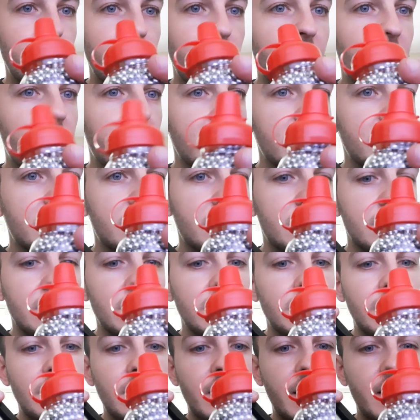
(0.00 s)
$9
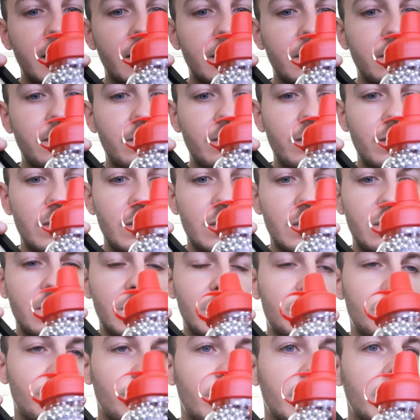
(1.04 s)
to like
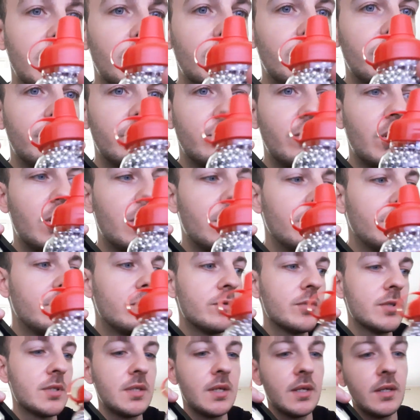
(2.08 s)

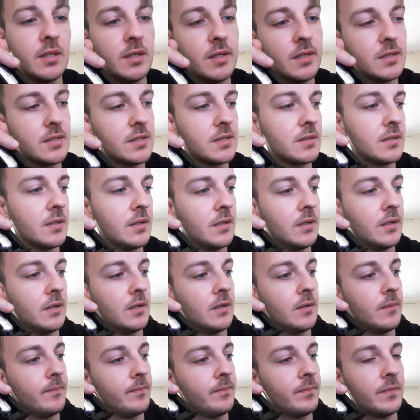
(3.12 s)
$12, I guess,
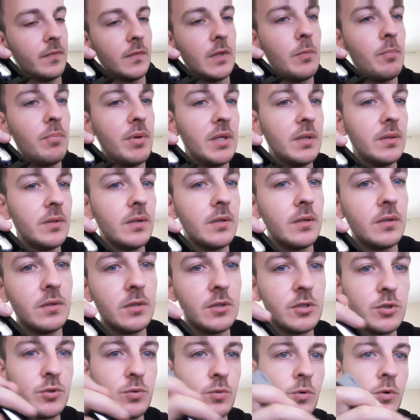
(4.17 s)
depending on
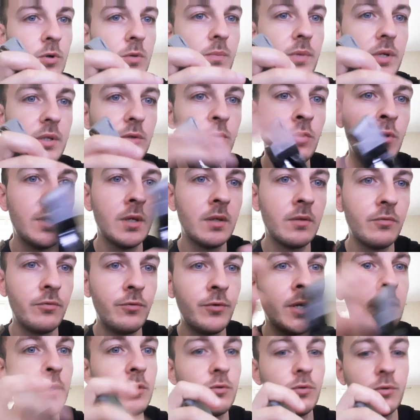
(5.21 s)
the store, but you can
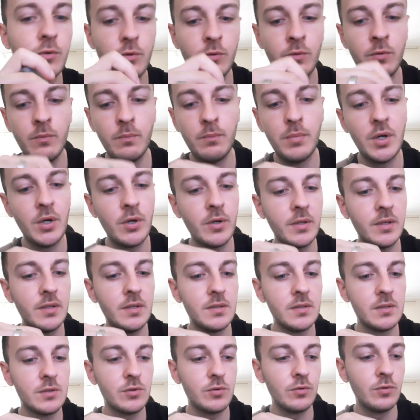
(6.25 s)
find your own
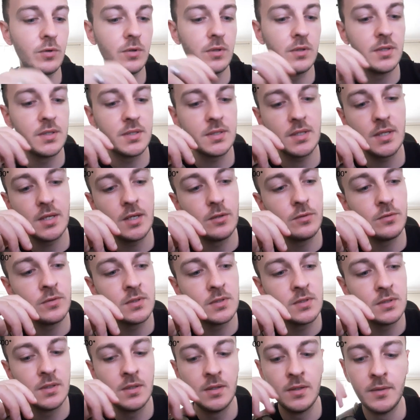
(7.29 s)
bargains or
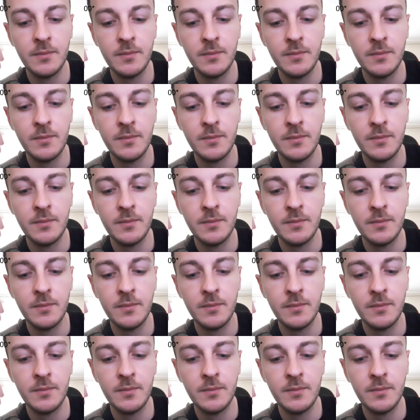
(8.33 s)
discounts.